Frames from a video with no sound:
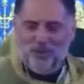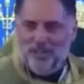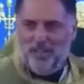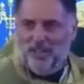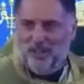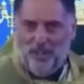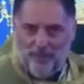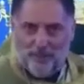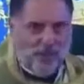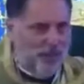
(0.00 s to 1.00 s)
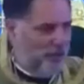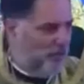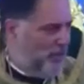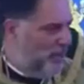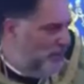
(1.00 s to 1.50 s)
They loved
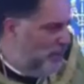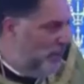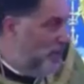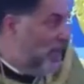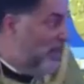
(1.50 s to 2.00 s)
other people.